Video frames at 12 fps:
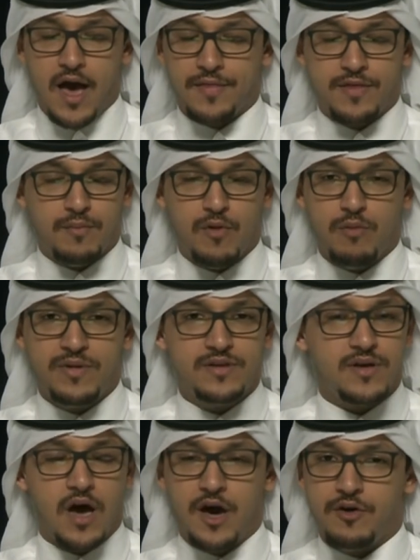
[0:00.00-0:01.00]
At the
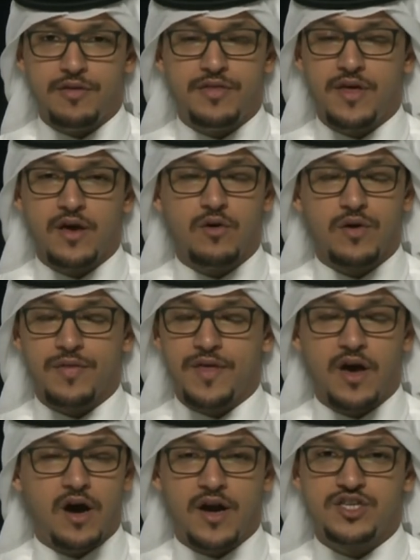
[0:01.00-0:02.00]
Salman moment, will, I don't uh, think
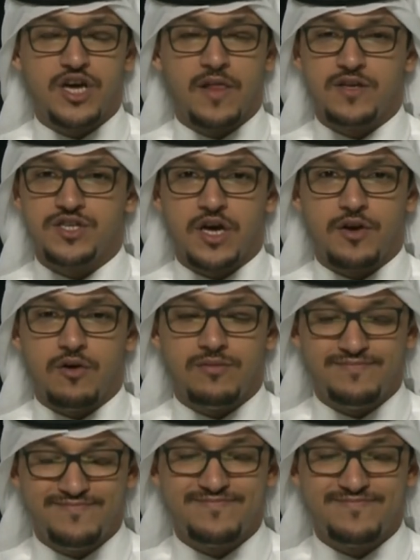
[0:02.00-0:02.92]
Salman, they are I, I do apologise